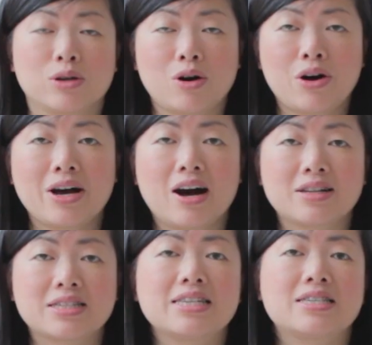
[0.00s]

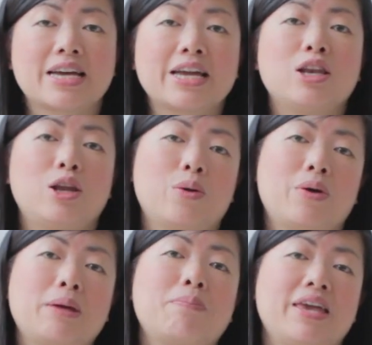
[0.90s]
Goyard's St.
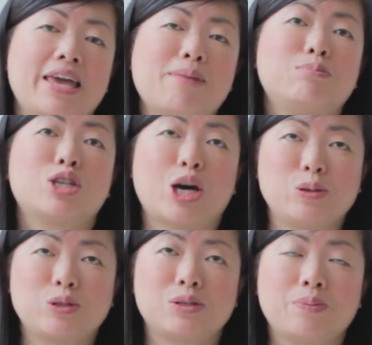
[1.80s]
Louis PM
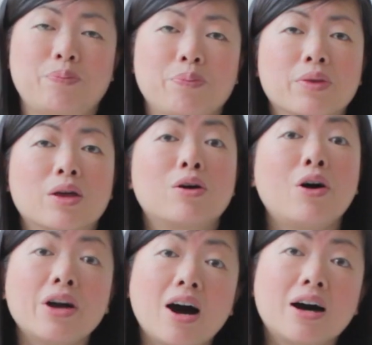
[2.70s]
tote.
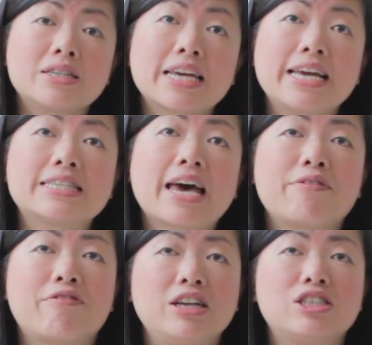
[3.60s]
Goyard is
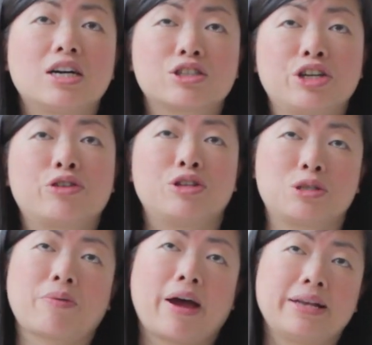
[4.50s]
a French luxury
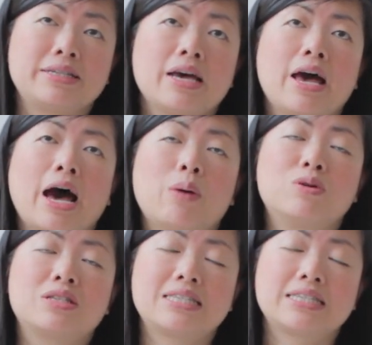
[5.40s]
goods brand and
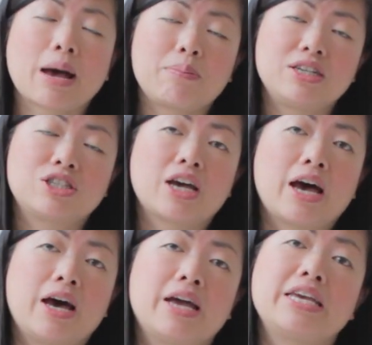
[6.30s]
was established
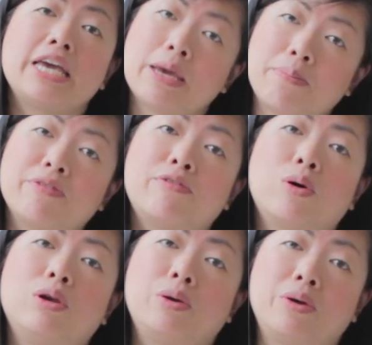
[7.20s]
a year
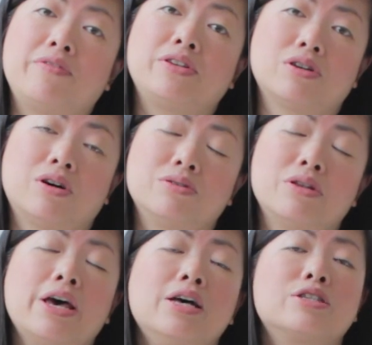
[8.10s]
before Louis Vuitton,
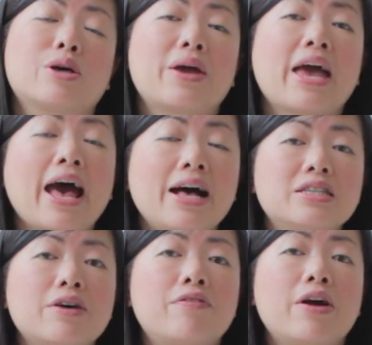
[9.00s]
so it
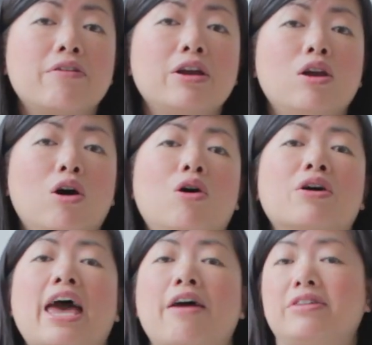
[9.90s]
has a very
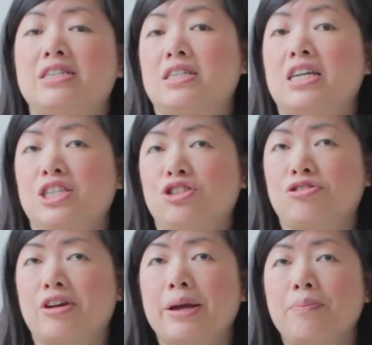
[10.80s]
long heritage
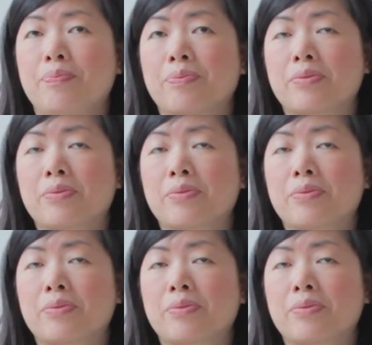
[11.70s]
history.